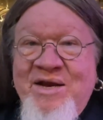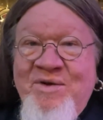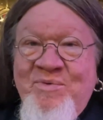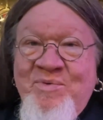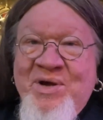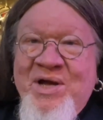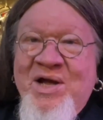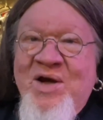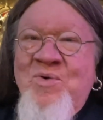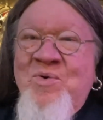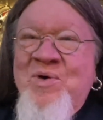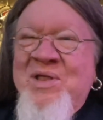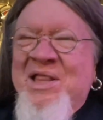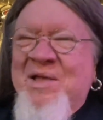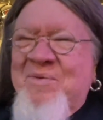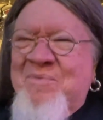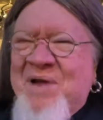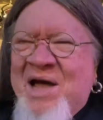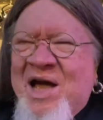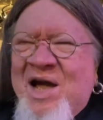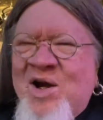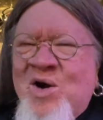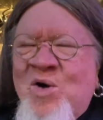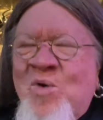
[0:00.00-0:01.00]
And we go, well, I'm
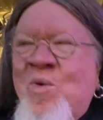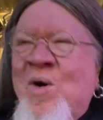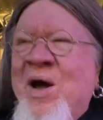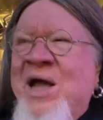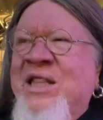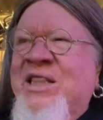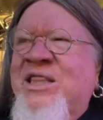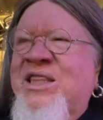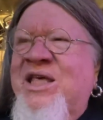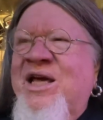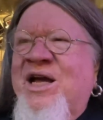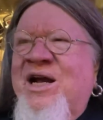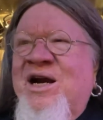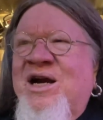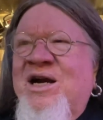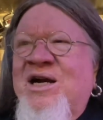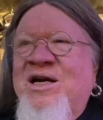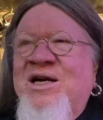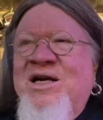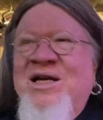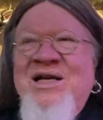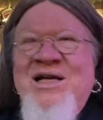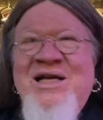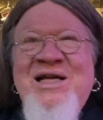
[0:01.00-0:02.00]
not quite
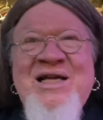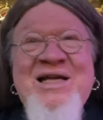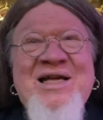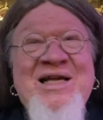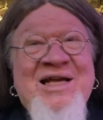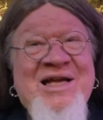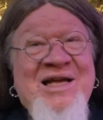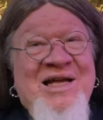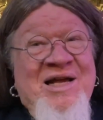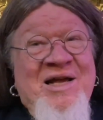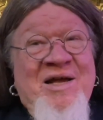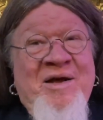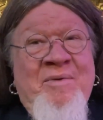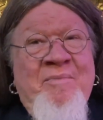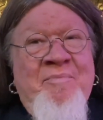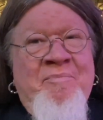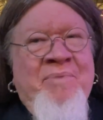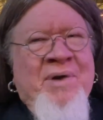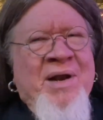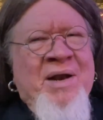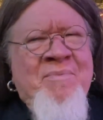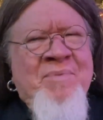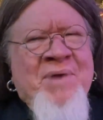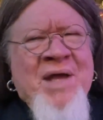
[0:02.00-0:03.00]
there,
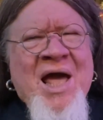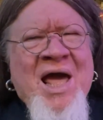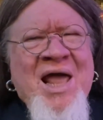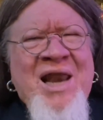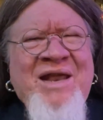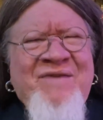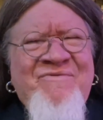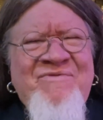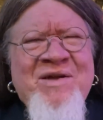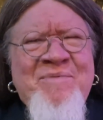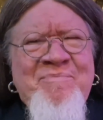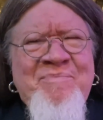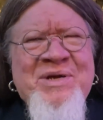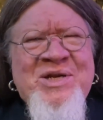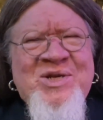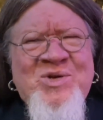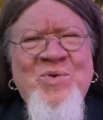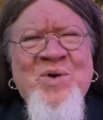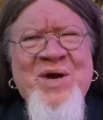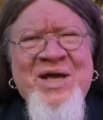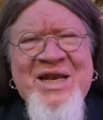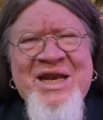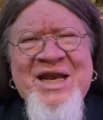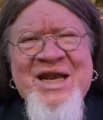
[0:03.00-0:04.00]
but I'm kind of in
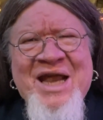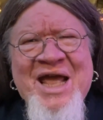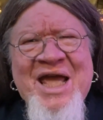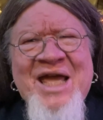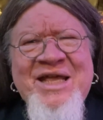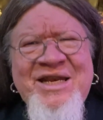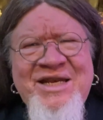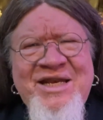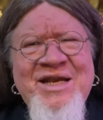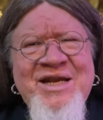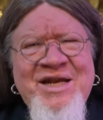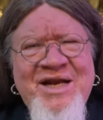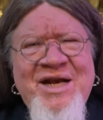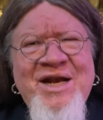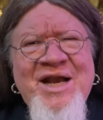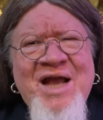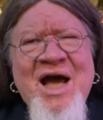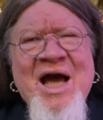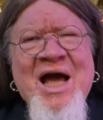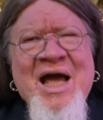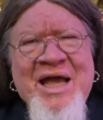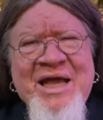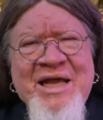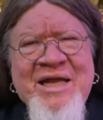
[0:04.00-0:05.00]
between an eight and a
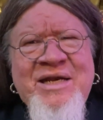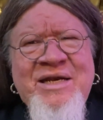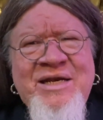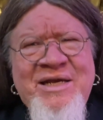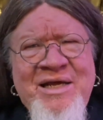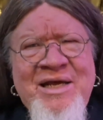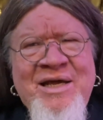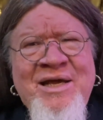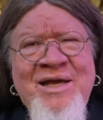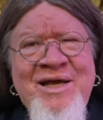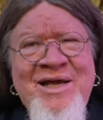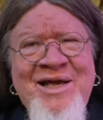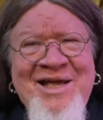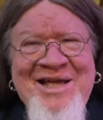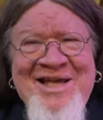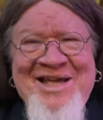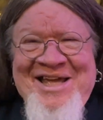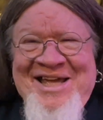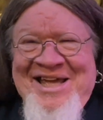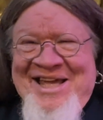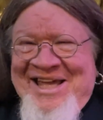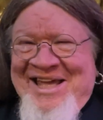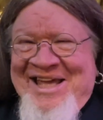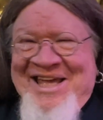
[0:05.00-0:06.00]
nine.
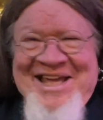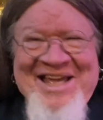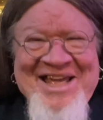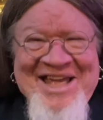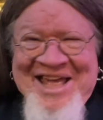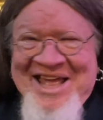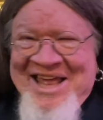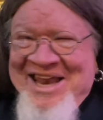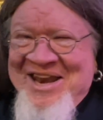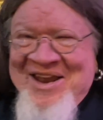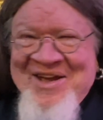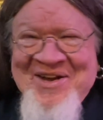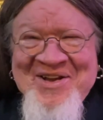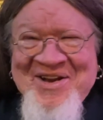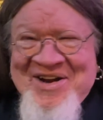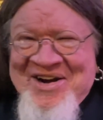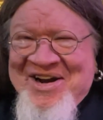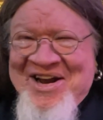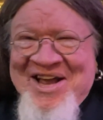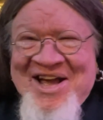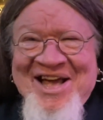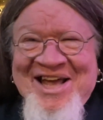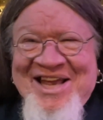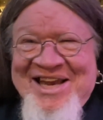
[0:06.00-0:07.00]
No, you're
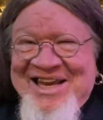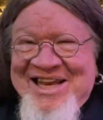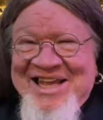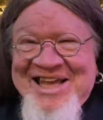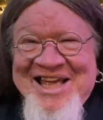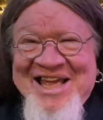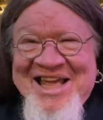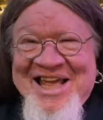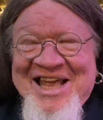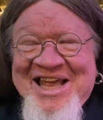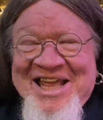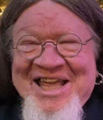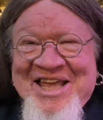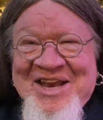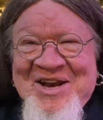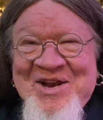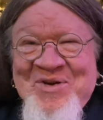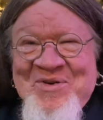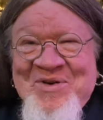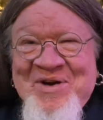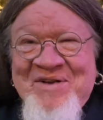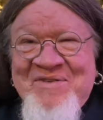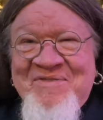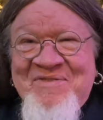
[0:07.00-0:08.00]
not. You
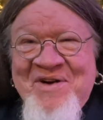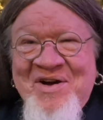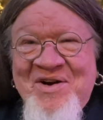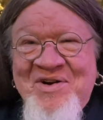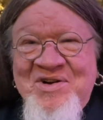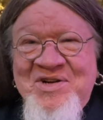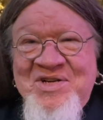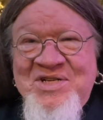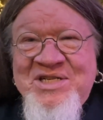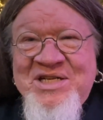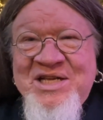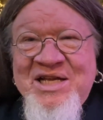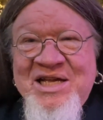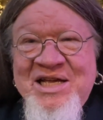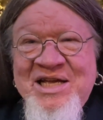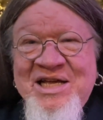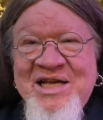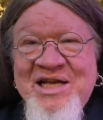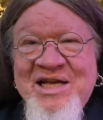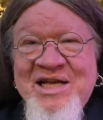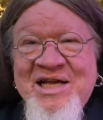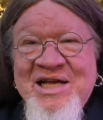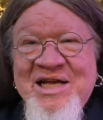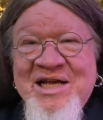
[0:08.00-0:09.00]
know what, folks?
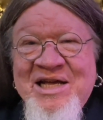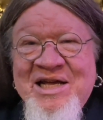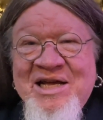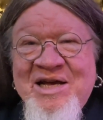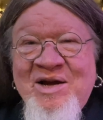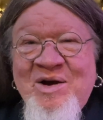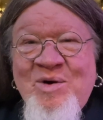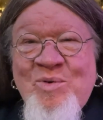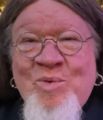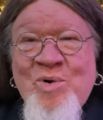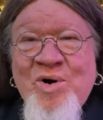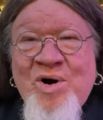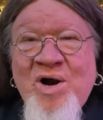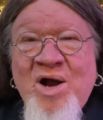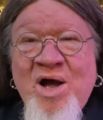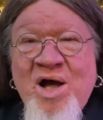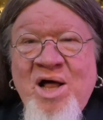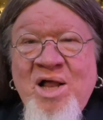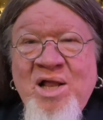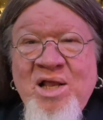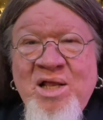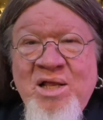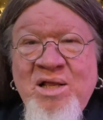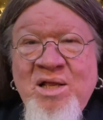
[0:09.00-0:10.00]
We're
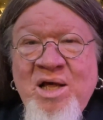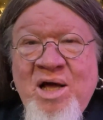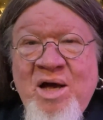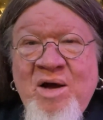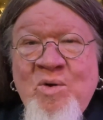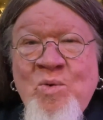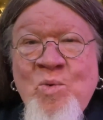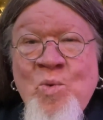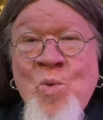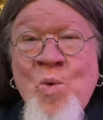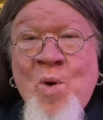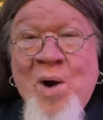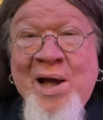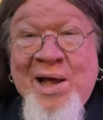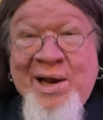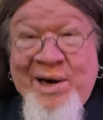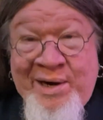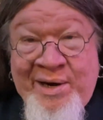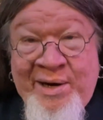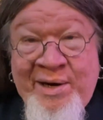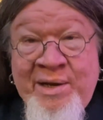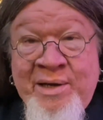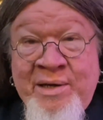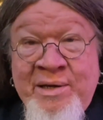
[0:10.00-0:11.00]
all
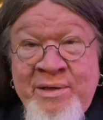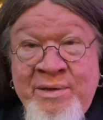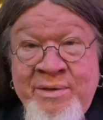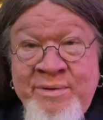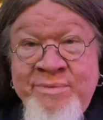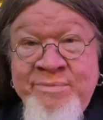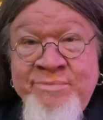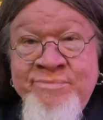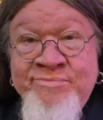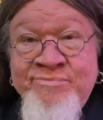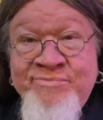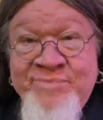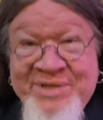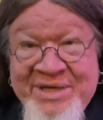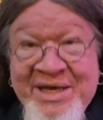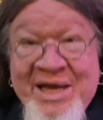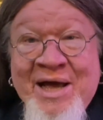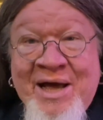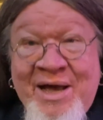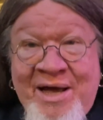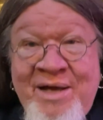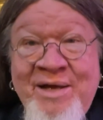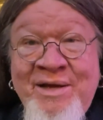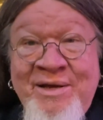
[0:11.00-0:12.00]
one.
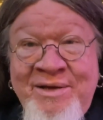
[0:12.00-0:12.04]
Yeah.